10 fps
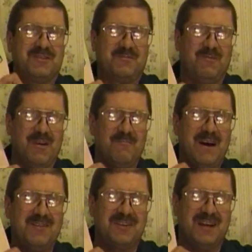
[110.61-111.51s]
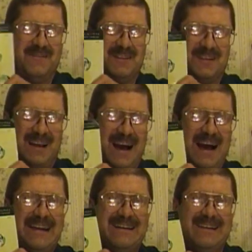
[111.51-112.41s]
which was where most of us
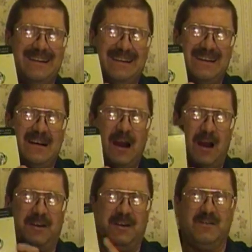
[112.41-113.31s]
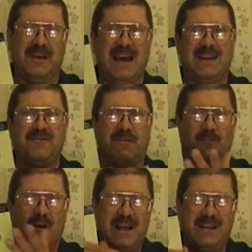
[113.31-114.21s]
got our CueCats,
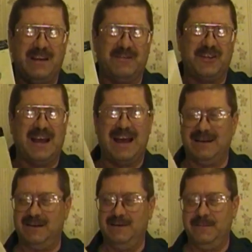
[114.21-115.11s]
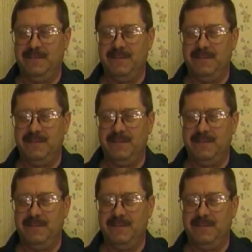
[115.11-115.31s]
from Radio Shack.